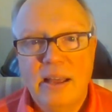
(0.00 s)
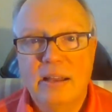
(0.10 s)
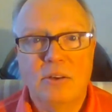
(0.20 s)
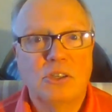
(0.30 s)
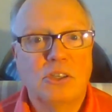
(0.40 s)

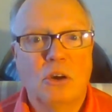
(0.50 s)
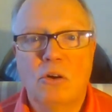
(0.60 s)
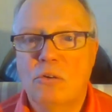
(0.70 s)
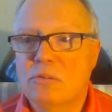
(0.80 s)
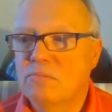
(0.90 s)
It looks
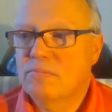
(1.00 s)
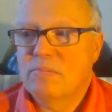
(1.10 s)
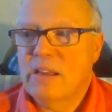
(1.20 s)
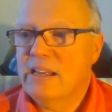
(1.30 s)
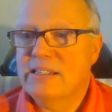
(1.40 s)
so
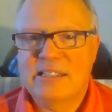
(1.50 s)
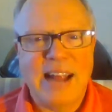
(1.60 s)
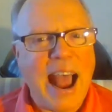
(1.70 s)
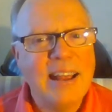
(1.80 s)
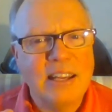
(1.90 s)

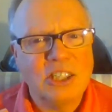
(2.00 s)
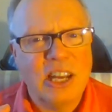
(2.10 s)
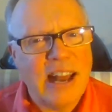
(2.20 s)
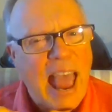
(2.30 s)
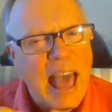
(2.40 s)

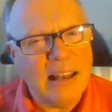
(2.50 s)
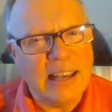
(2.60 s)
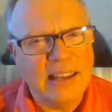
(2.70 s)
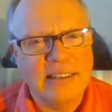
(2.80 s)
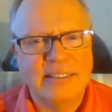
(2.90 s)
stylish and
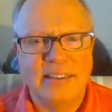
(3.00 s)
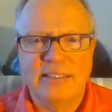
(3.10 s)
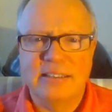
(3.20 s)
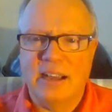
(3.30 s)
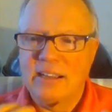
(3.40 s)
elegant
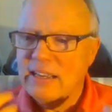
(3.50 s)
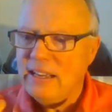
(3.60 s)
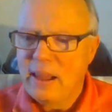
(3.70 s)
and, uh,